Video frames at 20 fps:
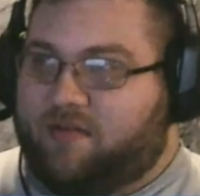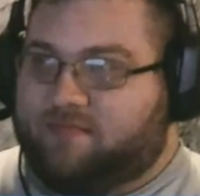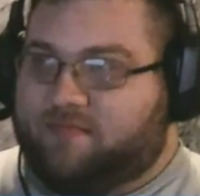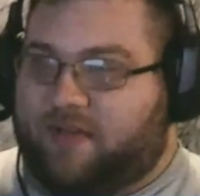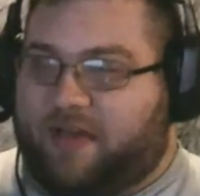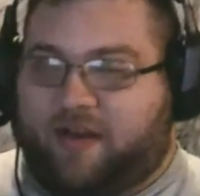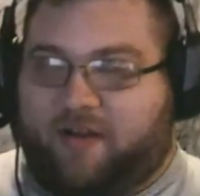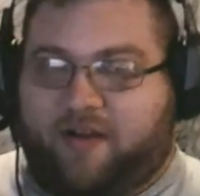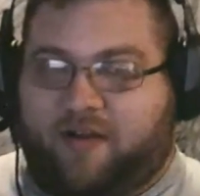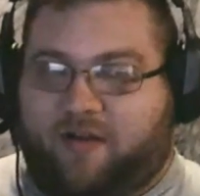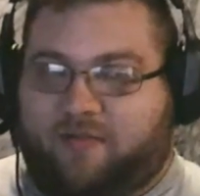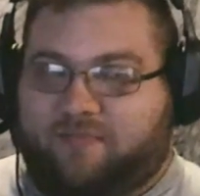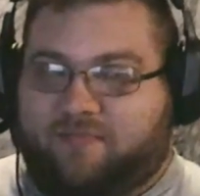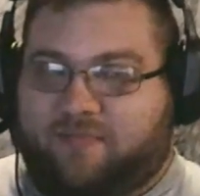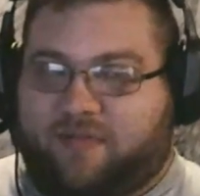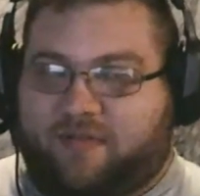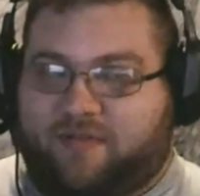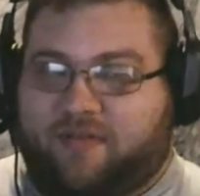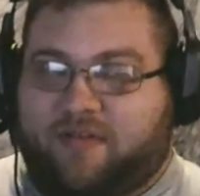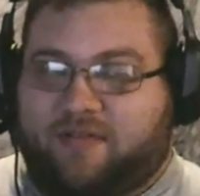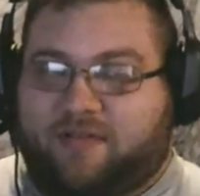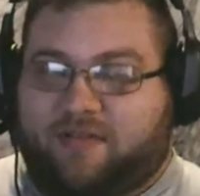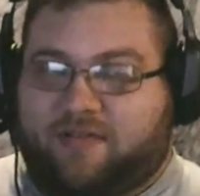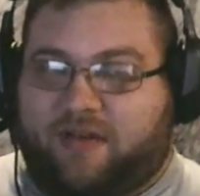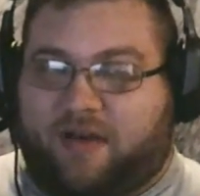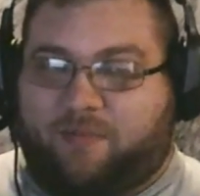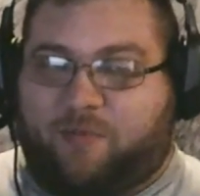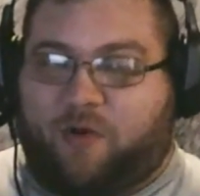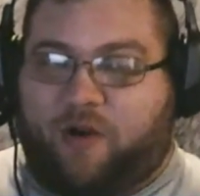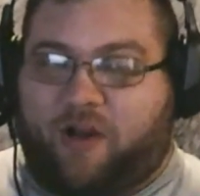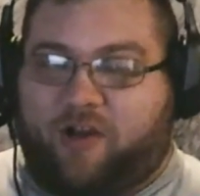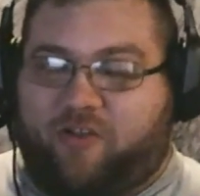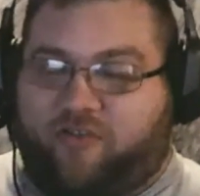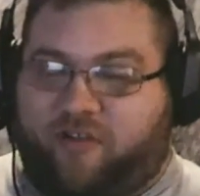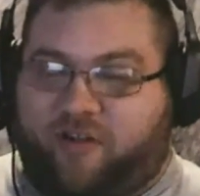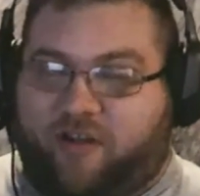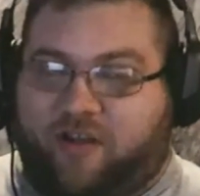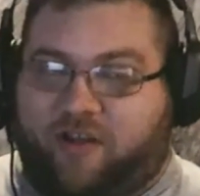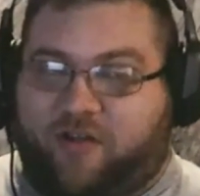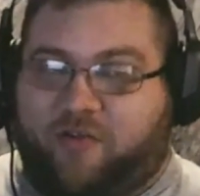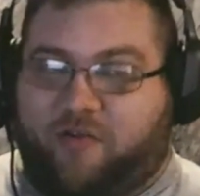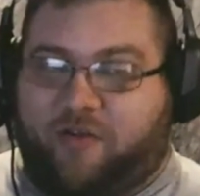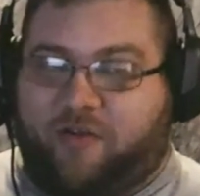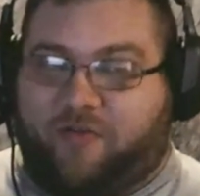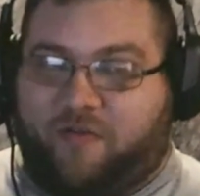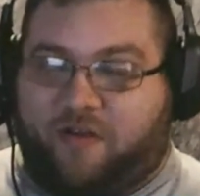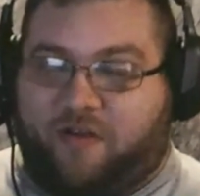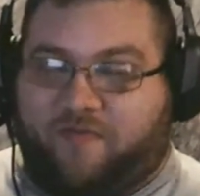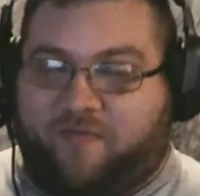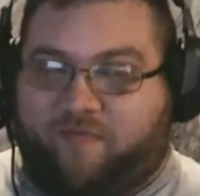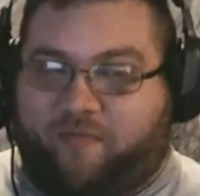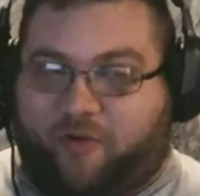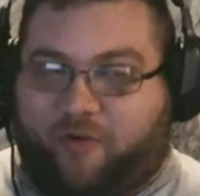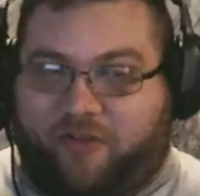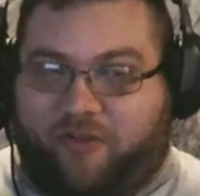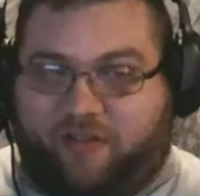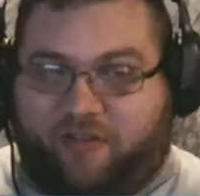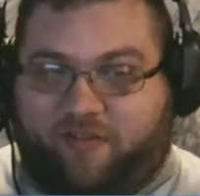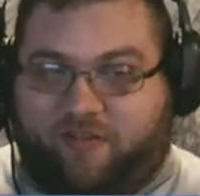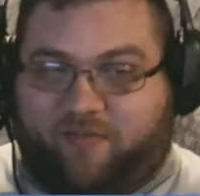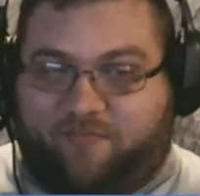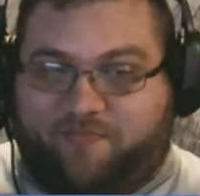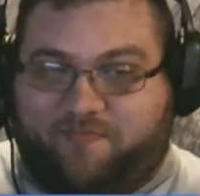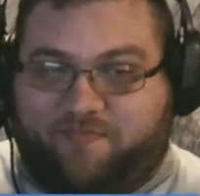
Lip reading: I don't know. I'm more interested in you doing 3 different voices.